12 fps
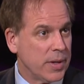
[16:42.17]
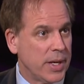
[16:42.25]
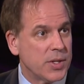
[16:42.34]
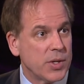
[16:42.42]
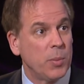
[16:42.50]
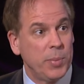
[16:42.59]

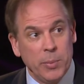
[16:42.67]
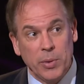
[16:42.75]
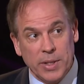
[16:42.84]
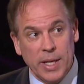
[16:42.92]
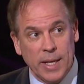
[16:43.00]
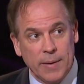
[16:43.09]
And so
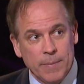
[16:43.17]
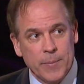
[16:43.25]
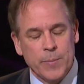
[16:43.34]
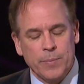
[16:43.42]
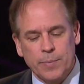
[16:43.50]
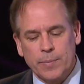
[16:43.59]
people did.
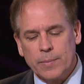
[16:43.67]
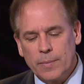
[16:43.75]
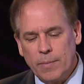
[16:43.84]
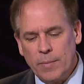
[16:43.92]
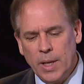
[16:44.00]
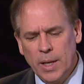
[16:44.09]

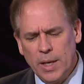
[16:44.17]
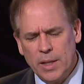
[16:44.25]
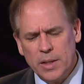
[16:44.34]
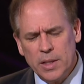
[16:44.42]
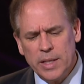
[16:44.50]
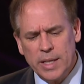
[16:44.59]
Uh,
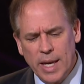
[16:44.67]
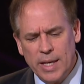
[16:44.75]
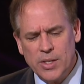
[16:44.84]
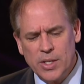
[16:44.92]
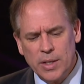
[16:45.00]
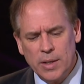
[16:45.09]
the
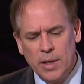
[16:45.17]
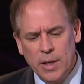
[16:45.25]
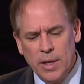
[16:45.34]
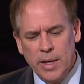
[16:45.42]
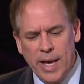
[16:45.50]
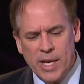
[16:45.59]
litigation
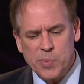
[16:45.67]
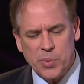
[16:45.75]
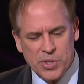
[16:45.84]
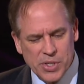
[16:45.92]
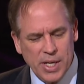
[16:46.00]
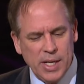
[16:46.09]
has
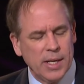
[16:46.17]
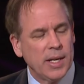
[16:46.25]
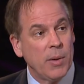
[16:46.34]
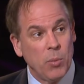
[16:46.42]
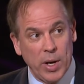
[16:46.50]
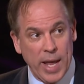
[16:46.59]
proceeded,
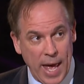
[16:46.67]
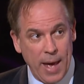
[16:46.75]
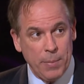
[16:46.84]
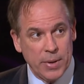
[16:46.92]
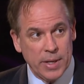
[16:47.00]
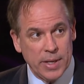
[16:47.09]
and what
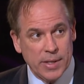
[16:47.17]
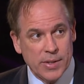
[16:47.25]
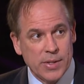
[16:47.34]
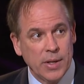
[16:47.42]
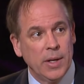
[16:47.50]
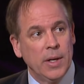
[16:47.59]
happened
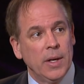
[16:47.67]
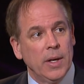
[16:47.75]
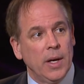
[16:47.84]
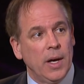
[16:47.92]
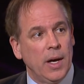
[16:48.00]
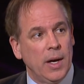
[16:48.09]
is
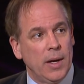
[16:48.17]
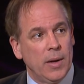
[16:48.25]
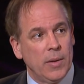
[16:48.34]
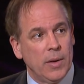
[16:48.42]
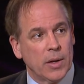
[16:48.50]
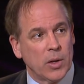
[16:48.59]

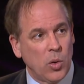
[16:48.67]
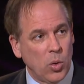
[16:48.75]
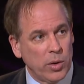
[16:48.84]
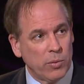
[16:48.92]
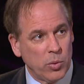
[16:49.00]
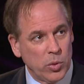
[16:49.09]
uh, a
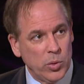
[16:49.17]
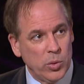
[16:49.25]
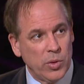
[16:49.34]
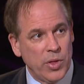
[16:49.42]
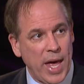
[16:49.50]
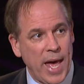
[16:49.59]
court
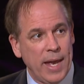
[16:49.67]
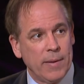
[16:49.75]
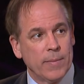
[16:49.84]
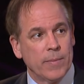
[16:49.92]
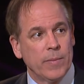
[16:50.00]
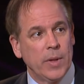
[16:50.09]
ruled that,
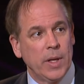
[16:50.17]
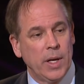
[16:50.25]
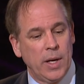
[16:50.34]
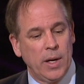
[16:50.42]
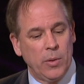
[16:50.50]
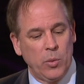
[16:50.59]
uh,
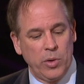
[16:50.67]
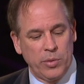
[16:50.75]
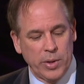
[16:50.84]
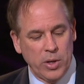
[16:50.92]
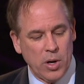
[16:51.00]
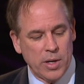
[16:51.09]

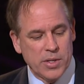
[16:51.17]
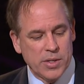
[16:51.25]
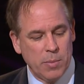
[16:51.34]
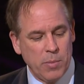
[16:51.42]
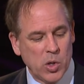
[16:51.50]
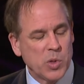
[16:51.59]
with regards
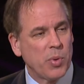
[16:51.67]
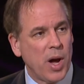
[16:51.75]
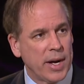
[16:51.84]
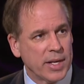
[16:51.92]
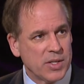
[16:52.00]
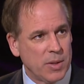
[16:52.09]
to most
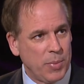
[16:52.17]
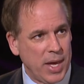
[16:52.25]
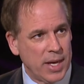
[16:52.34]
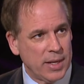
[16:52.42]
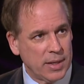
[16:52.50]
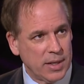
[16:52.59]
products, the
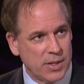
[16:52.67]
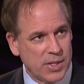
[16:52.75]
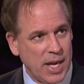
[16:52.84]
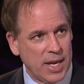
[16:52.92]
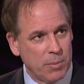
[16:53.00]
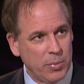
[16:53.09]
ban can
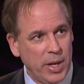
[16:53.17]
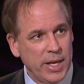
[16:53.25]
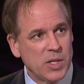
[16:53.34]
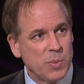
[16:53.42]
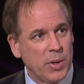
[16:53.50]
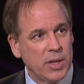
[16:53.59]
stay in
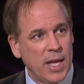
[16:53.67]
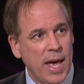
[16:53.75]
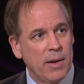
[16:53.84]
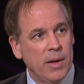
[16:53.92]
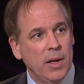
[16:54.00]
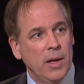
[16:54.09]
place, but
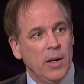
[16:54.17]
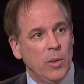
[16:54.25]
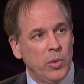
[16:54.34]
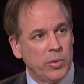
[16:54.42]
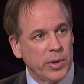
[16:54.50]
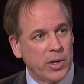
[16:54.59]
that
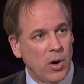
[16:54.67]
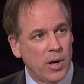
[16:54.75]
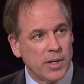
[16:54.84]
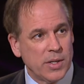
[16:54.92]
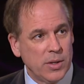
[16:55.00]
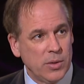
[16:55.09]
with
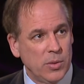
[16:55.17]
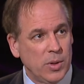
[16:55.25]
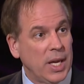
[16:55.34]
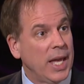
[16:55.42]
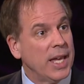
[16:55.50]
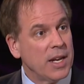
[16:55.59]
regard to
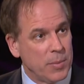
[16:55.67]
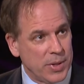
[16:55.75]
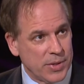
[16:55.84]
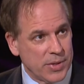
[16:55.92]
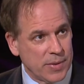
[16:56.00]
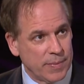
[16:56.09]

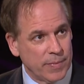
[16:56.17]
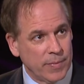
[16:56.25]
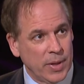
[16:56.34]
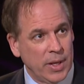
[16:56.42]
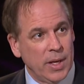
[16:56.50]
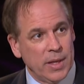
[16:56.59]
cannabis,
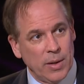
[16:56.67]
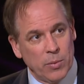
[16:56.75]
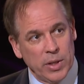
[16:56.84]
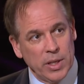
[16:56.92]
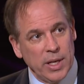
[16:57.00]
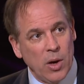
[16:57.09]
that
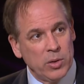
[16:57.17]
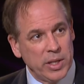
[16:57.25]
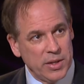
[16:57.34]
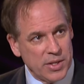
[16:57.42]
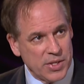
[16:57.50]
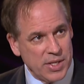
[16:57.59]
really
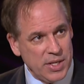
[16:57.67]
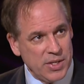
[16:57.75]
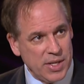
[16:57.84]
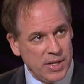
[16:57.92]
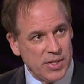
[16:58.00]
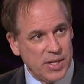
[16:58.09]
only the
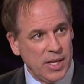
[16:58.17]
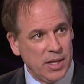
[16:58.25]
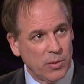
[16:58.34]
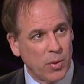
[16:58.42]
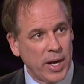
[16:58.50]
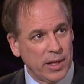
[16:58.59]
CCC,
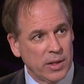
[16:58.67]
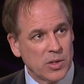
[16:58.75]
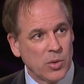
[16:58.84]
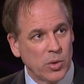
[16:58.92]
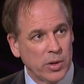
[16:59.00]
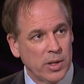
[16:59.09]
the
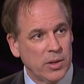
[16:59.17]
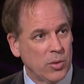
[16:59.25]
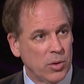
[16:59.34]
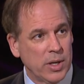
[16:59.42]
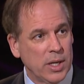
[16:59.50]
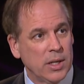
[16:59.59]
regulatory
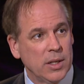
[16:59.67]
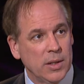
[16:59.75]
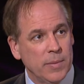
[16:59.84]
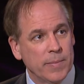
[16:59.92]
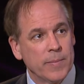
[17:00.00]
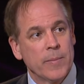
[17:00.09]
authority, could
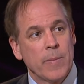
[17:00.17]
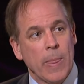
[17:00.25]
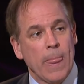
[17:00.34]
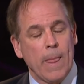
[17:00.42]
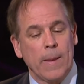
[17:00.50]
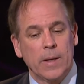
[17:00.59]

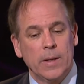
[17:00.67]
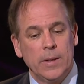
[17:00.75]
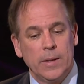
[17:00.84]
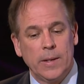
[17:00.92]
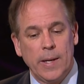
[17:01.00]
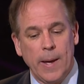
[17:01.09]

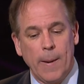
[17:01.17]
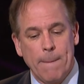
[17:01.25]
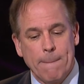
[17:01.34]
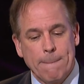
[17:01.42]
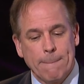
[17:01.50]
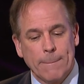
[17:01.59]
could um,
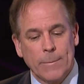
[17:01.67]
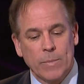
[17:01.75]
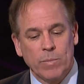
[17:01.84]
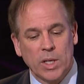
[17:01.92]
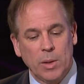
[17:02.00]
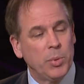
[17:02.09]

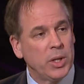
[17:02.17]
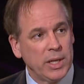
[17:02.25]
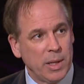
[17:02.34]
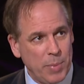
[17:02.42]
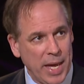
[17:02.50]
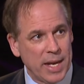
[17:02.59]

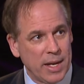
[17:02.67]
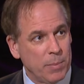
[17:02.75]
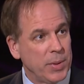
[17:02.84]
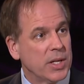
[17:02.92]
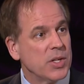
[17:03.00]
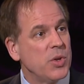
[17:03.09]
completely ban it
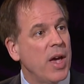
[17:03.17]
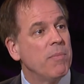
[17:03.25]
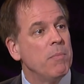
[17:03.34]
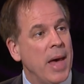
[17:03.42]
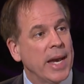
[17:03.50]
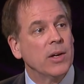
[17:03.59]
because you
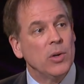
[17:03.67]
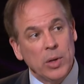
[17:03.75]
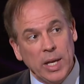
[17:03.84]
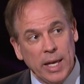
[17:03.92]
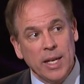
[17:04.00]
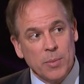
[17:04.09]
have medical
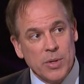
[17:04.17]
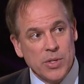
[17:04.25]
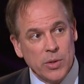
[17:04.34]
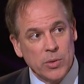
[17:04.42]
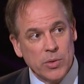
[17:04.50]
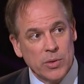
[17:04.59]
cannabis
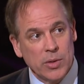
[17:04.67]
users.